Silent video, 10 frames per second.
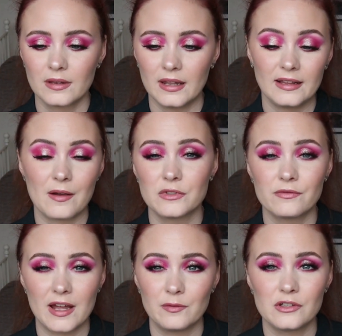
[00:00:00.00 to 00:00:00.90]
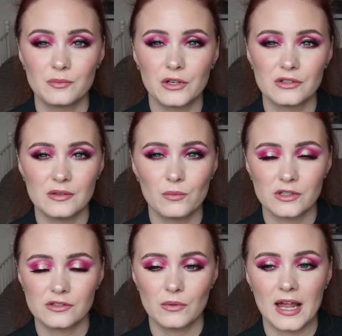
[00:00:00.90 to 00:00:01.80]
Like that was fine just because it
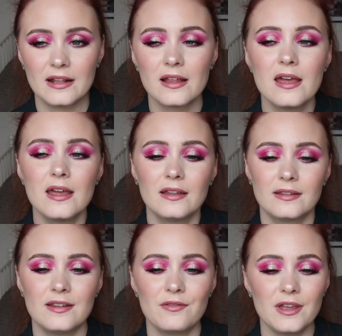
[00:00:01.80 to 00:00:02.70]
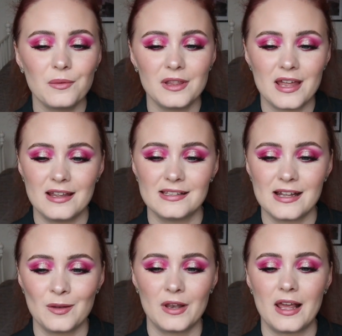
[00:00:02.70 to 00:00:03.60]
was so light. The thing with that
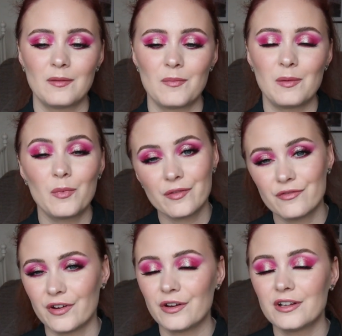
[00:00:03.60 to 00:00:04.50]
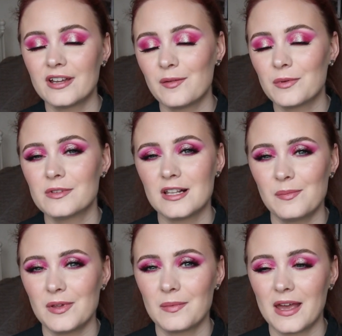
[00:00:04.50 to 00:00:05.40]
is that like my preferred type of
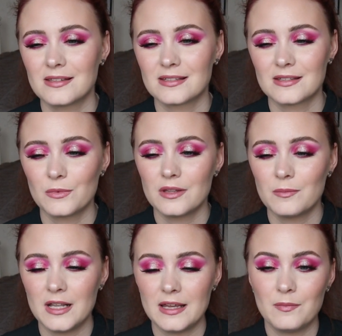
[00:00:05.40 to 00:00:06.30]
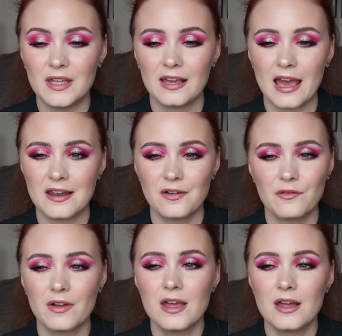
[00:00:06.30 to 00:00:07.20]
sleeping masks will leave me kind
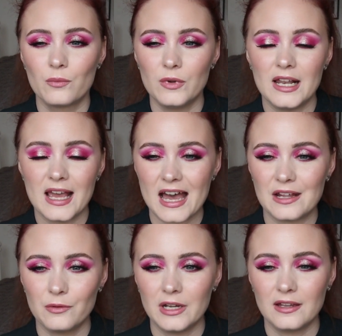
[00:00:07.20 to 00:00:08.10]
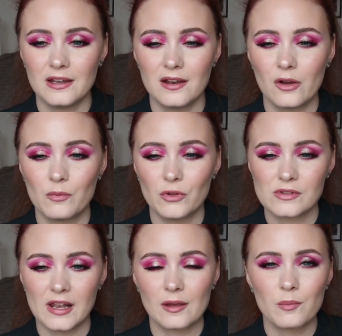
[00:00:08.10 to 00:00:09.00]
of really hydrated and
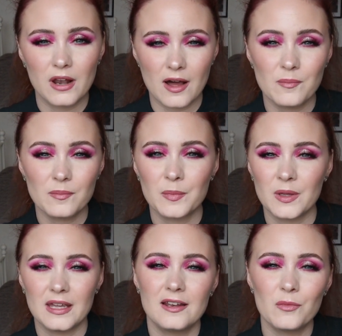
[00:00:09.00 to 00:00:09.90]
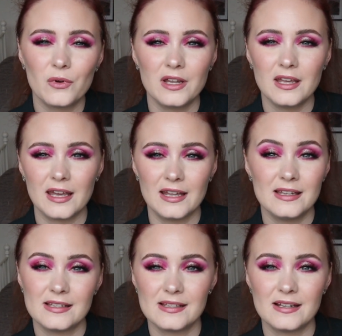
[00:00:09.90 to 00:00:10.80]
almost like plump in the morning,
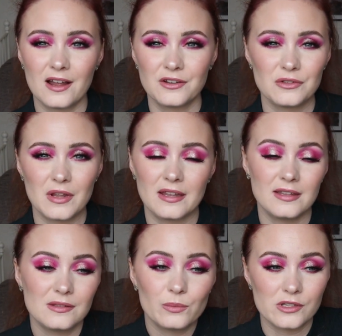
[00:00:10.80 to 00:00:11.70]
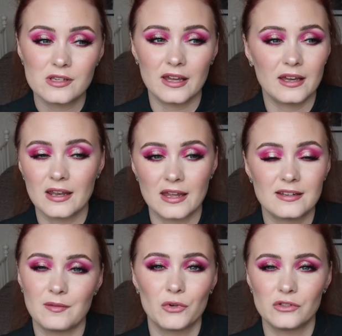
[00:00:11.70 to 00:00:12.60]
and this did not do that. This was like a
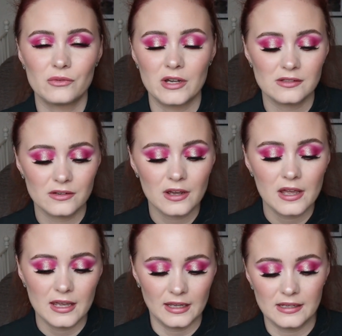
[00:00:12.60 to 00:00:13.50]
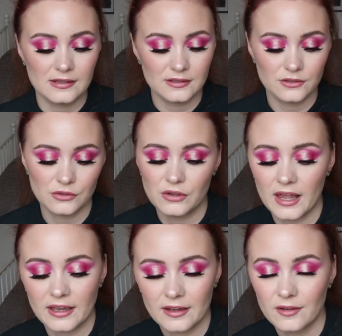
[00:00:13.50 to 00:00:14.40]
nighttime moisturizer. It didn't do
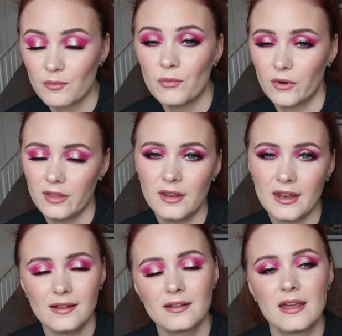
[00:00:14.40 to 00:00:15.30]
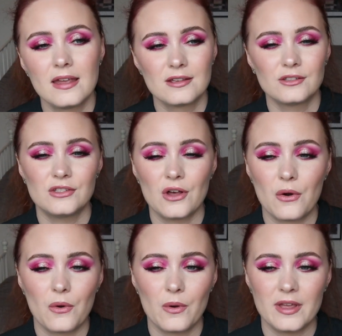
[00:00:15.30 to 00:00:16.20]
like more than that.
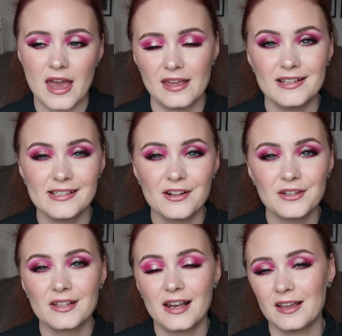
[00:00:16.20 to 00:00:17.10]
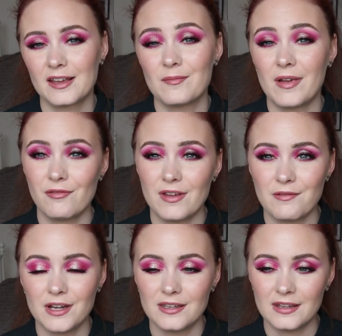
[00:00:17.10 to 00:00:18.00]
So yeah, it's not like my
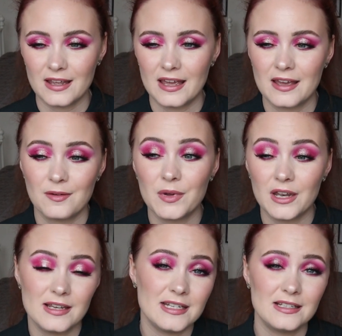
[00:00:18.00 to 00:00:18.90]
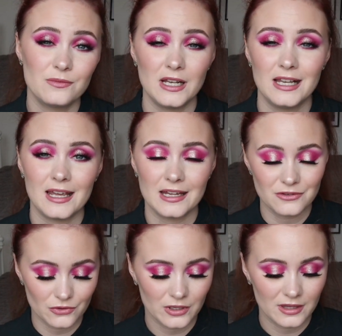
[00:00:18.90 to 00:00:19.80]
favorite, but I did really
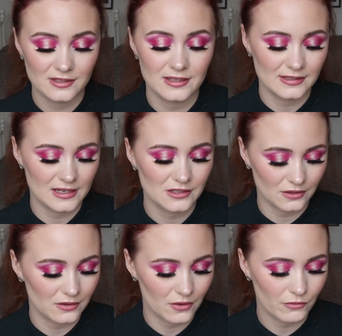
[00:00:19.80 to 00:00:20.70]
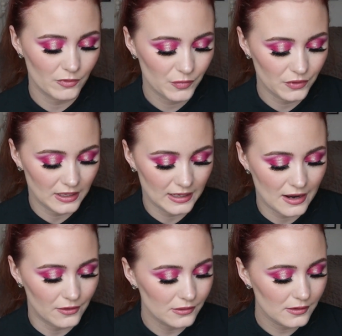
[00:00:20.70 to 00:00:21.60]
enjoy the sensation of putting
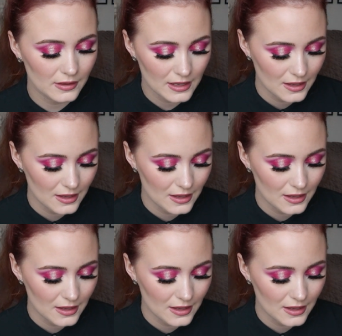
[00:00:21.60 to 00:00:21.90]
that on.